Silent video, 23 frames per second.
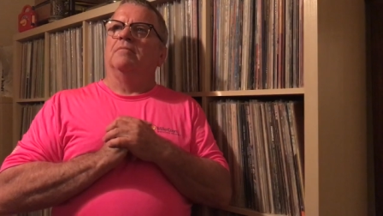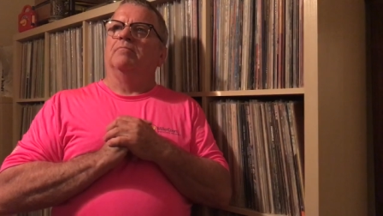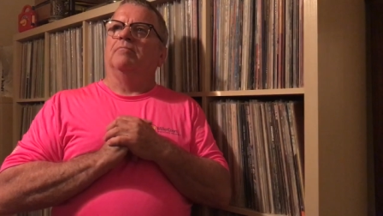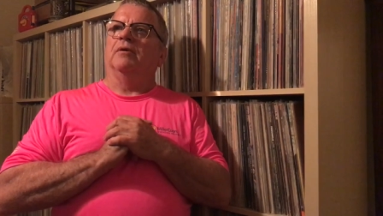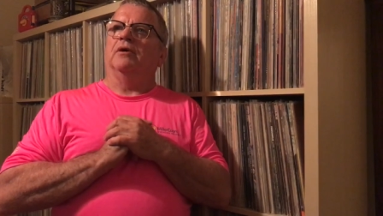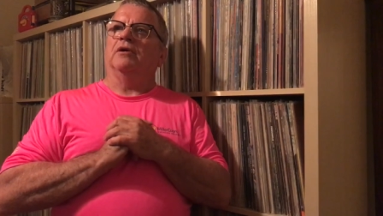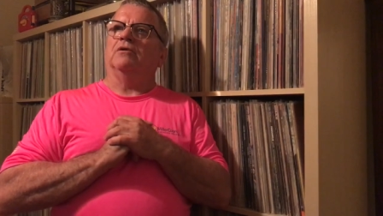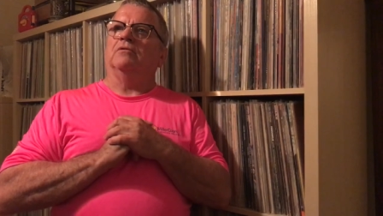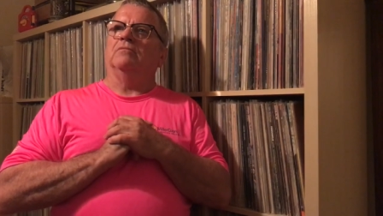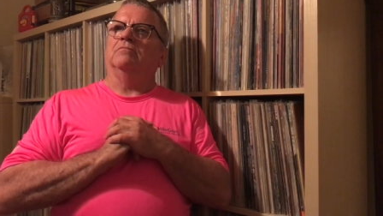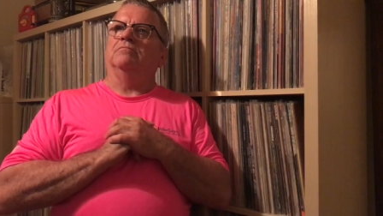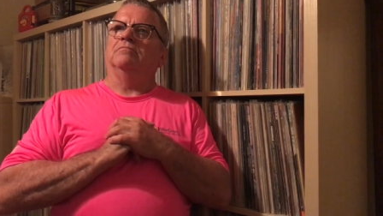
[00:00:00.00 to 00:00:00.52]

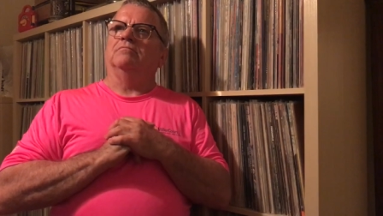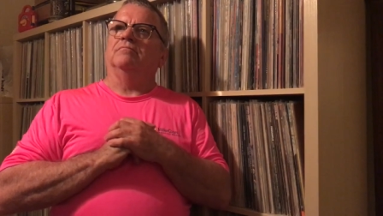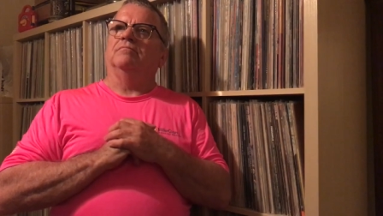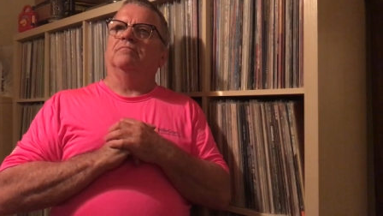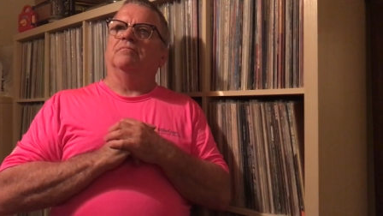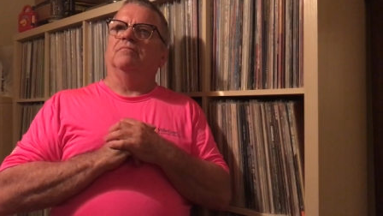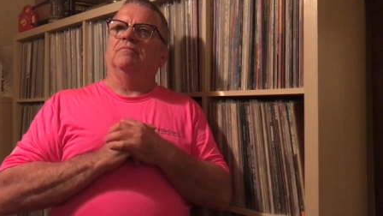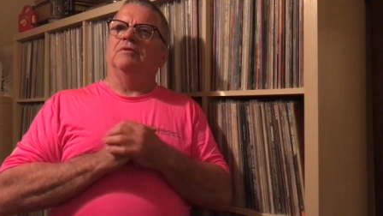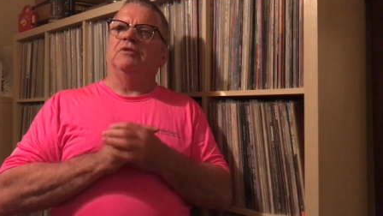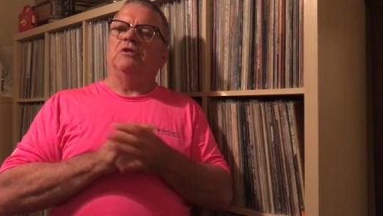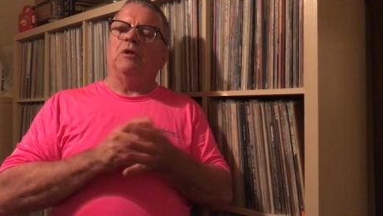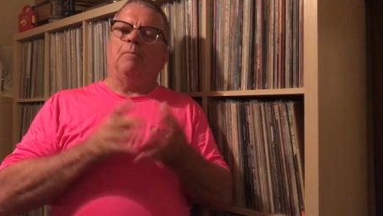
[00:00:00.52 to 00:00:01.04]
But
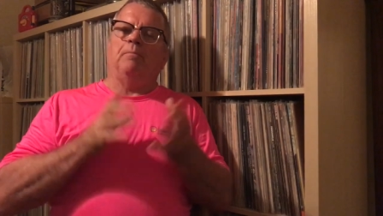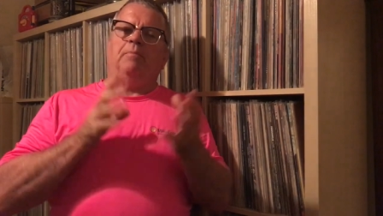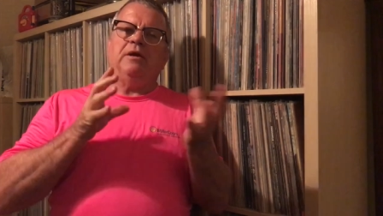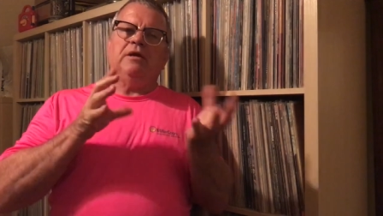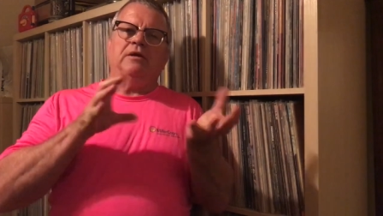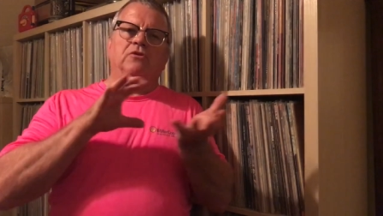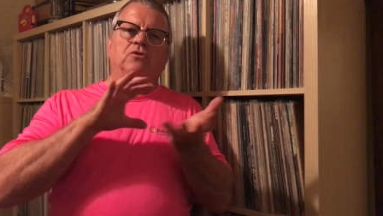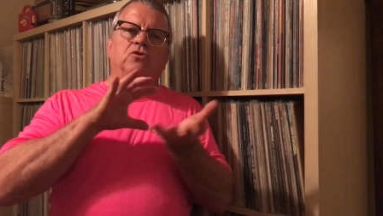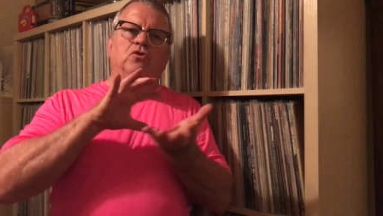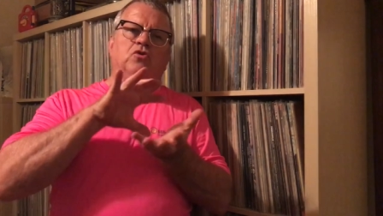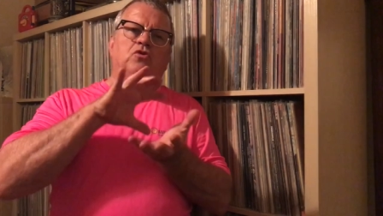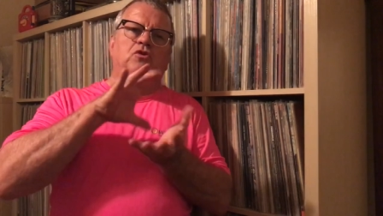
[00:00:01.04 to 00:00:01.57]
the
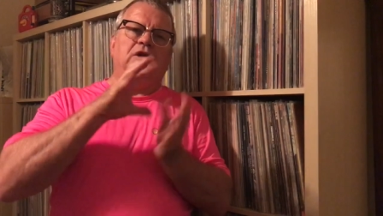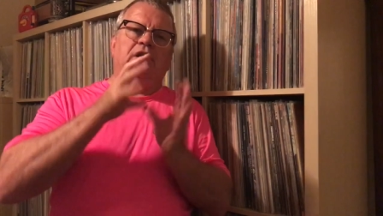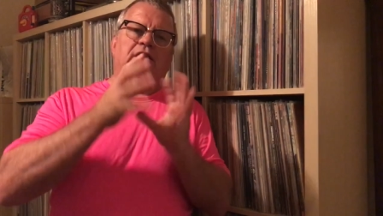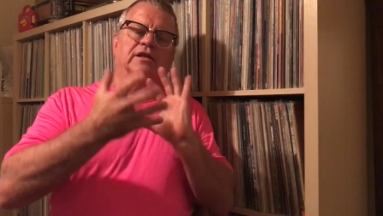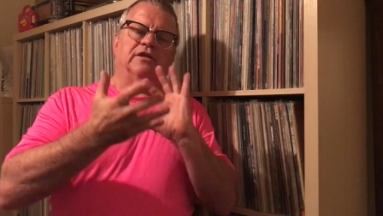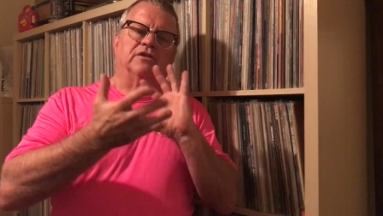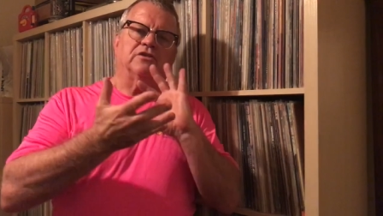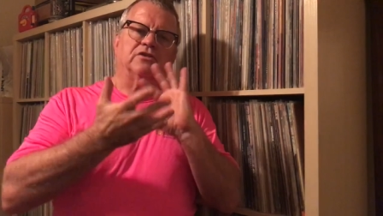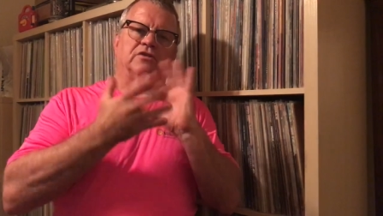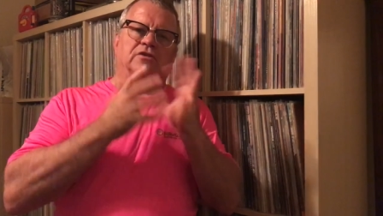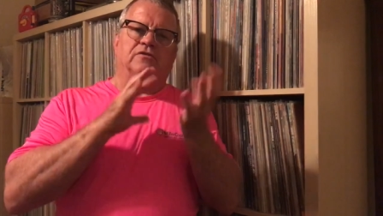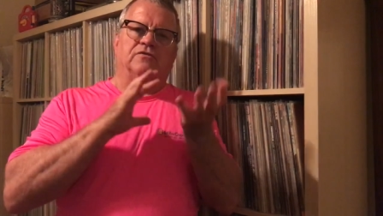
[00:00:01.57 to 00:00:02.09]
big nucleus